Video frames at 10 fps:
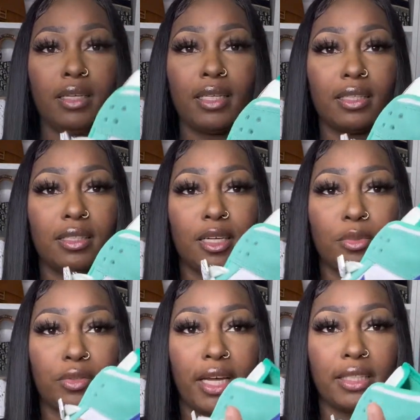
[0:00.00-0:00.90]
at the
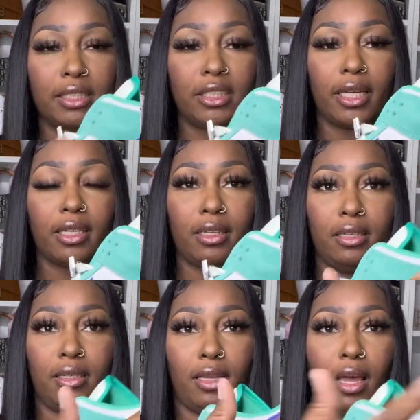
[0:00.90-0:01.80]
double Nike check.
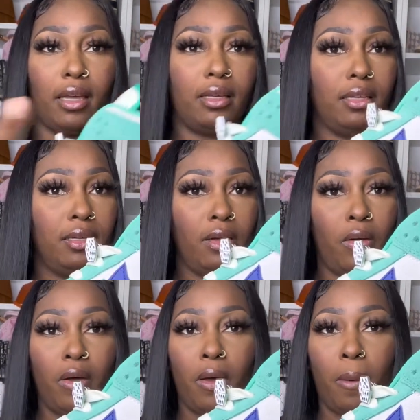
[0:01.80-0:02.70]
Like,
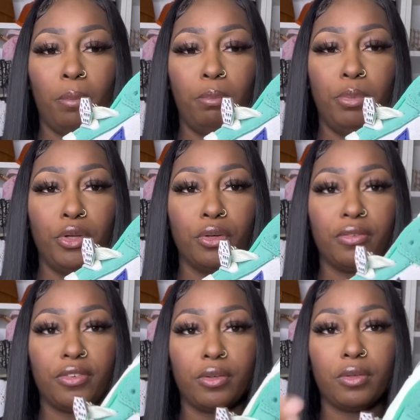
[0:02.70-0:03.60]

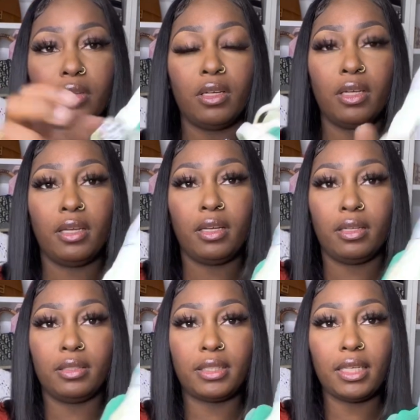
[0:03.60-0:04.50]
beautiful.
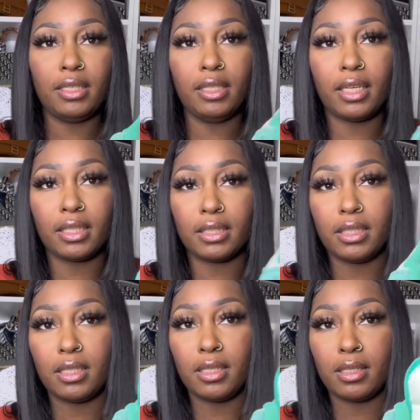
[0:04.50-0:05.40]
Take a look at the
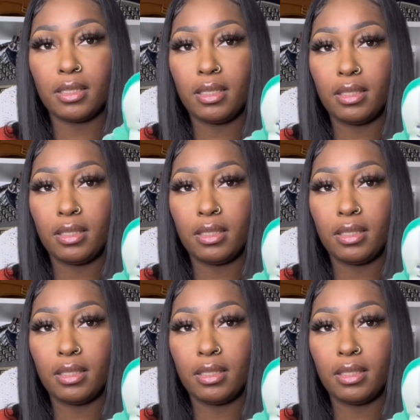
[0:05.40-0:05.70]
tongue.